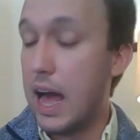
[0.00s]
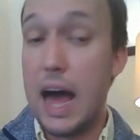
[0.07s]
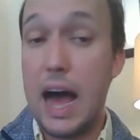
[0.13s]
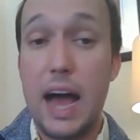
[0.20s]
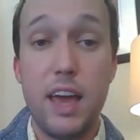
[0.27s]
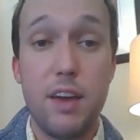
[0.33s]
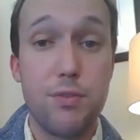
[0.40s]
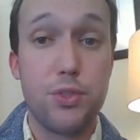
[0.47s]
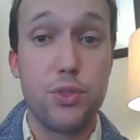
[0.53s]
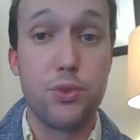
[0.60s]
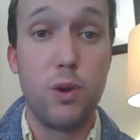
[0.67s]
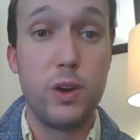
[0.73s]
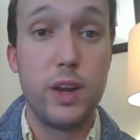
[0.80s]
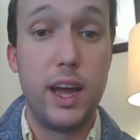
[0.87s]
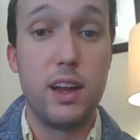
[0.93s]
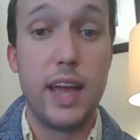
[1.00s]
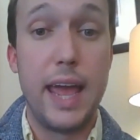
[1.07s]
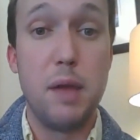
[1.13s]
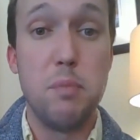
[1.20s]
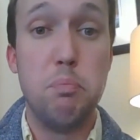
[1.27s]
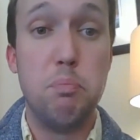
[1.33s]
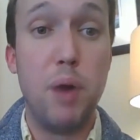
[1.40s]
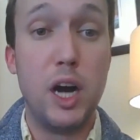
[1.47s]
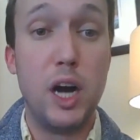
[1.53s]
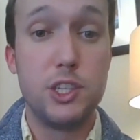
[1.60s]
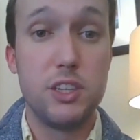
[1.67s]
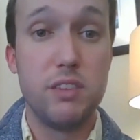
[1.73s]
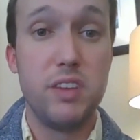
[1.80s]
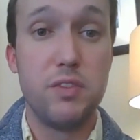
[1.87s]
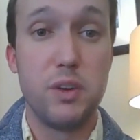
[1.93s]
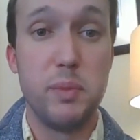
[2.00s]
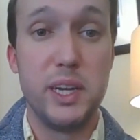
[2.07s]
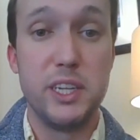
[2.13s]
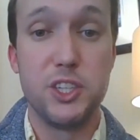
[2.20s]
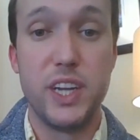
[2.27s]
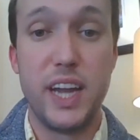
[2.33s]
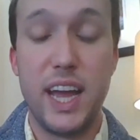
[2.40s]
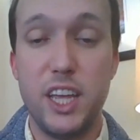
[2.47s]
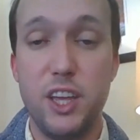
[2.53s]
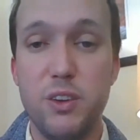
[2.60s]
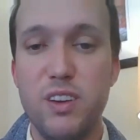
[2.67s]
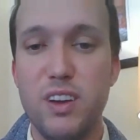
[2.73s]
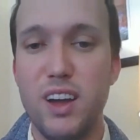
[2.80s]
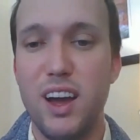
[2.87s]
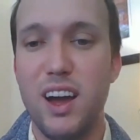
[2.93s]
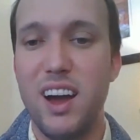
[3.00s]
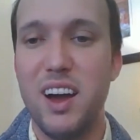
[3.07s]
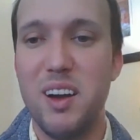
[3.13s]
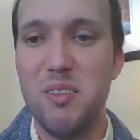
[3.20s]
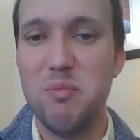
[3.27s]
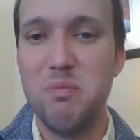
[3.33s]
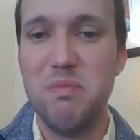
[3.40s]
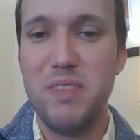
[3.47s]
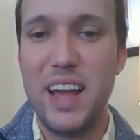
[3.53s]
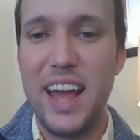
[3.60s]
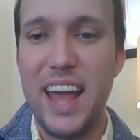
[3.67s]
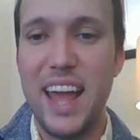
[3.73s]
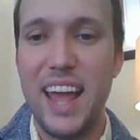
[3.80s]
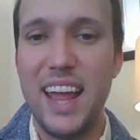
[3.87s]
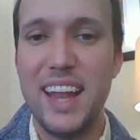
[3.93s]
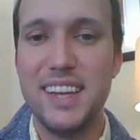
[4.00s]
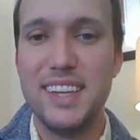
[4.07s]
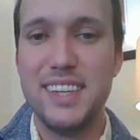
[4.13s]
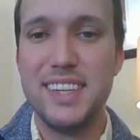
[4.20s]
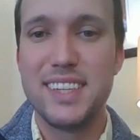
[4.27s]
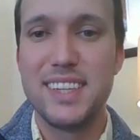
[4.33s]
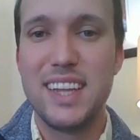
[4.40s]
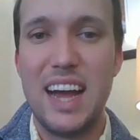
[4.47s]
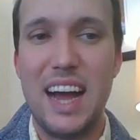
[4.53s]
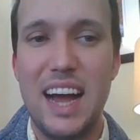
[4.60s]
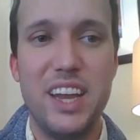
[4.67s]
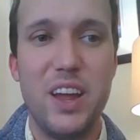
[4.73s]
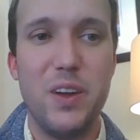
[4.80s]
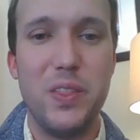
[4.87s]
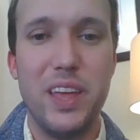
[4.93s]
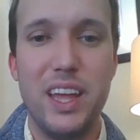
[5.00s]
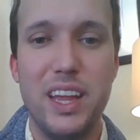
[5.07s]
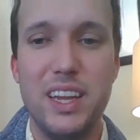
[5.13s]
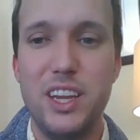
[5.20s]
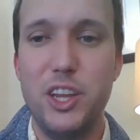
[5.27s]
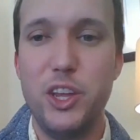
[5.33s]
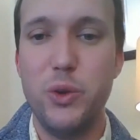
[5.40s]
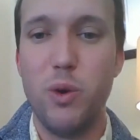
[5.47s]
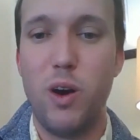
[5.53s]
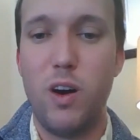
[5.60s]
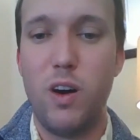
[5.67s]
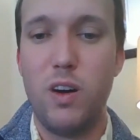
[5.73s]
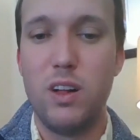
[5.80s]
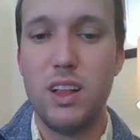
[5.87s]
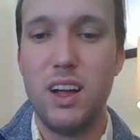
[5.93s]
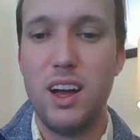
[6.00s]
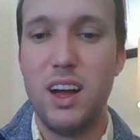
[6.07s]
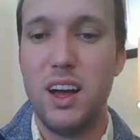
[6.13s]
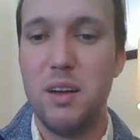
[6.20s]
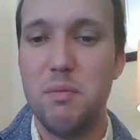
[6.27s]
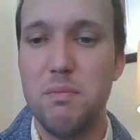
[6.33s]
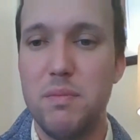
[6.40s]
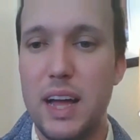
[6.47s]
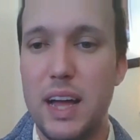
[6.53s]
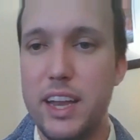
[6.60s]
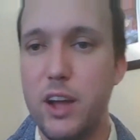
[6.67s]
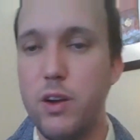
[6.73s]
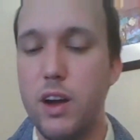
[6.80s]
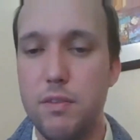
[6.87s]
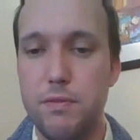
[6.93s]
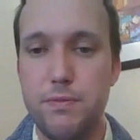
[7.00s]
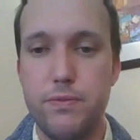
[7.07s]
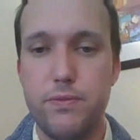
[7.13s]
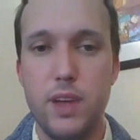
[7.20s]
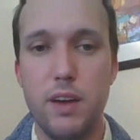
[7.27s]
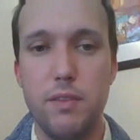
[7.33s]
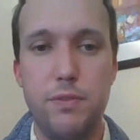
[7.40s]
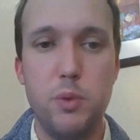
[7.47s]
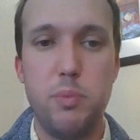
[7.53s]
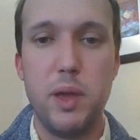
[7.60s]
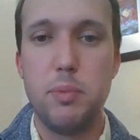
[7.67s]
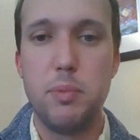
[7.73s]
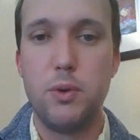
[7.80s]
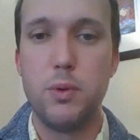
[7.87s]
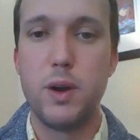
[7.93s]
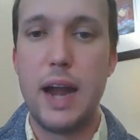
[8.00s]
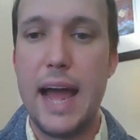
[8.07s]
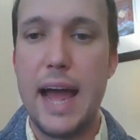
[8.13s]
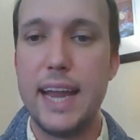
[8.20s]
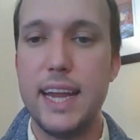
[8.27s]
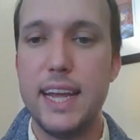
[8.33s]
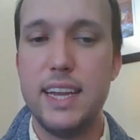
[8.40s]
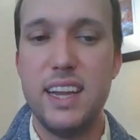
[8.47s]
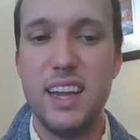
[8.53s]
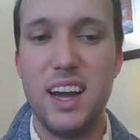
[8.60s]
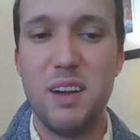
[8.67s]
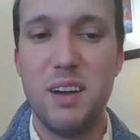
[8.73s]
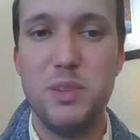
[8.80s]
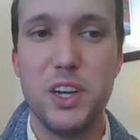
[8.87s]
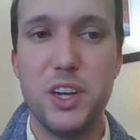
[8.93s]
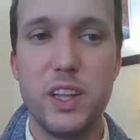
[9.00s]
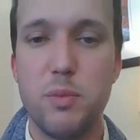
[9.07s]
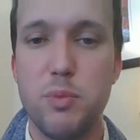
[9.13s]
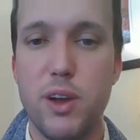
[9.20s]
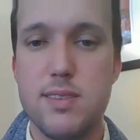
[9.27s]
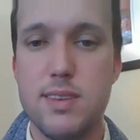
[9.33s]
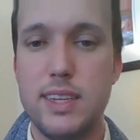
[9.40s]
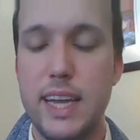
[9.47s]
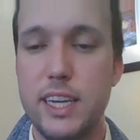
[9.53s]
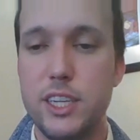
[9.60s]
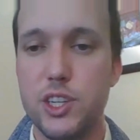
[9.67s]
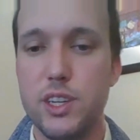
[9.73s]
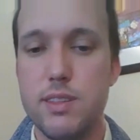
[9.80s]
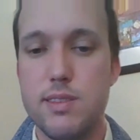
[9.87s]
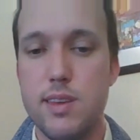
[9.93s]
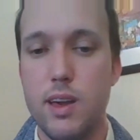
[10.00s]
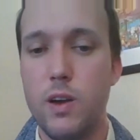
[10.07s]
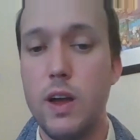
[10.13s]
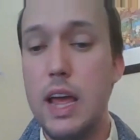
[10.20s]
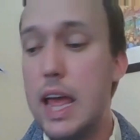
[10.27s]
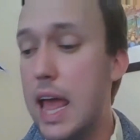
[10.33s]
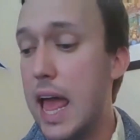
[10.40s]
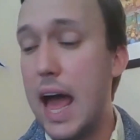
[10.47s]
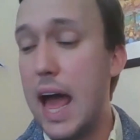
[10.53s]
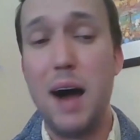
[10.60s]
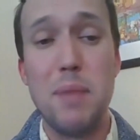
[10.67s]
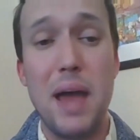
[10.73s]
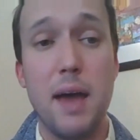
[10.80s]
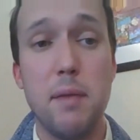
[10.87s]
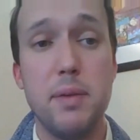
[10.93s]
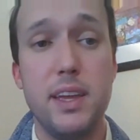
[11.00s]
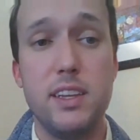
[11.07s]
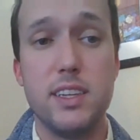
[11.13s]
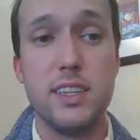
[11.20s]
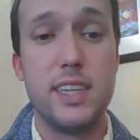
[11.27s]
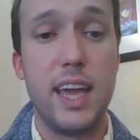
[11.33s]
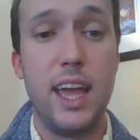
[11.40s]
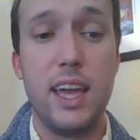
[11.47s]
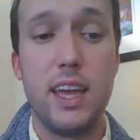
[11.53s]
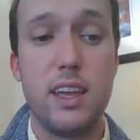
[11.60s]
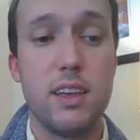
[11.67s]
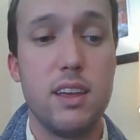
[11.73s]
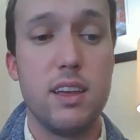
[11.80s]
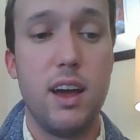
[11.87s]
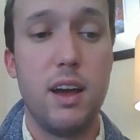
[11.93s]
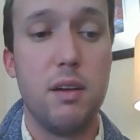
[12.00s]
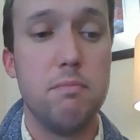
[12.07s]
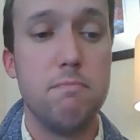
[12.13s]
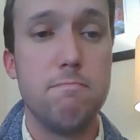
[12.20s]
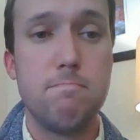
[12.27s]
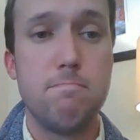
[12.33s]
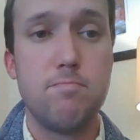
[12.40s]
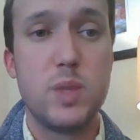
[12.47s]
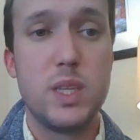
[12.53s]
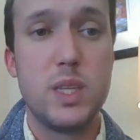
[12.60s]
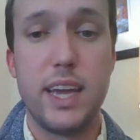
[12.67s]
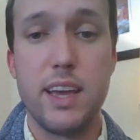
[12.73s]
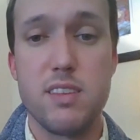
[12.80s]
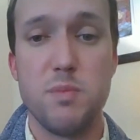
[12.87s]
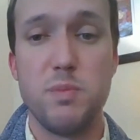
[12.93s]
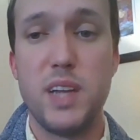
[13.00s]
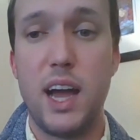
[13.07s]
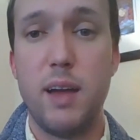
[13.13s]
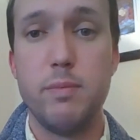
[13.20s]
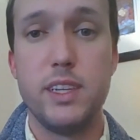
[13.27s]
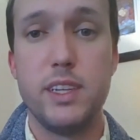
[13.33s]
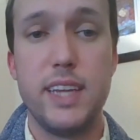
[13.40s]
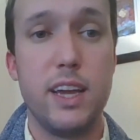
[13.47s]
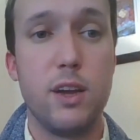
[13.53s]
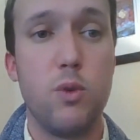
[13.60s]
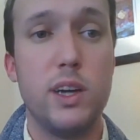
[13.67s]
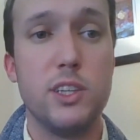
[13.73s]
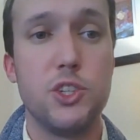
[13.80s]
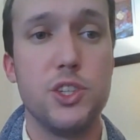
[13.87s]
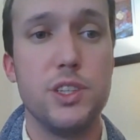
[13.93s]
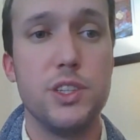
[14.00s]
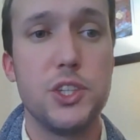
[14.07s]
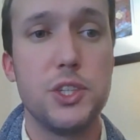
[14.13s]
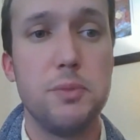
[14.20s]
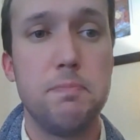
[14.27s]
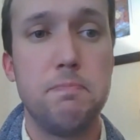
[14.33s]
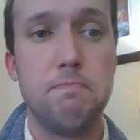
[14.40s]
I have thrown out a bunch of information at you, and I know that you all, I know a few people were added during the presentation, so I'm happy to take some time to take questions.